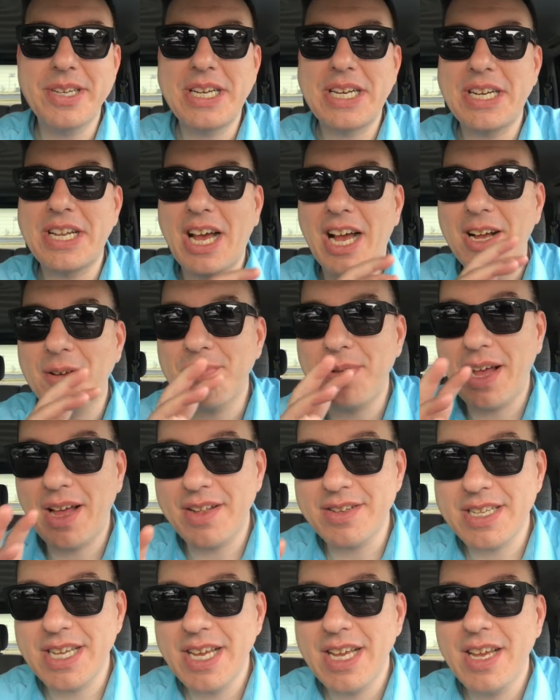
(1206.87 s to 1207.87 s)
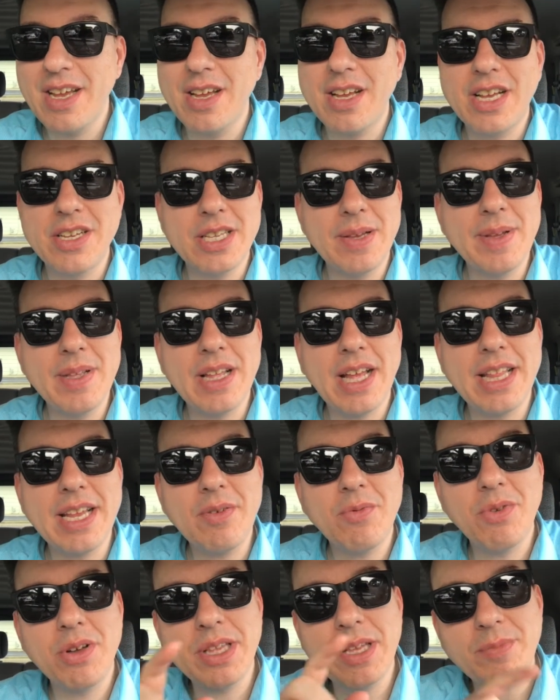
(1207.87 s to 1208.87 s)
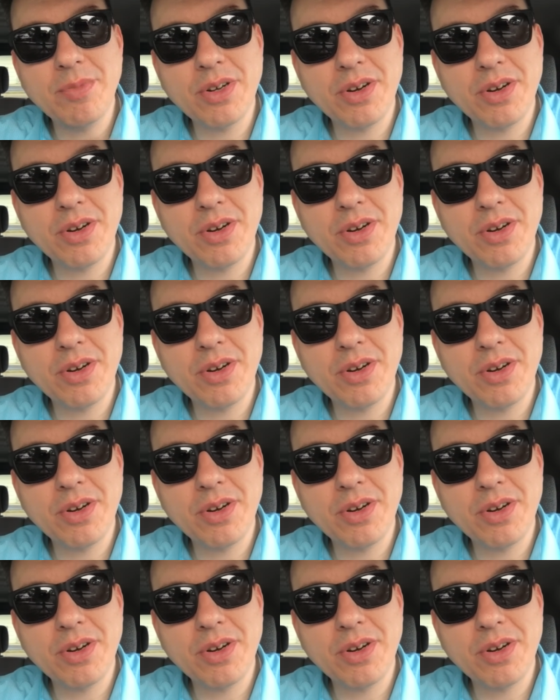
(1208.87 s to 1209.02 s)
You can talk about, because I mean, I think William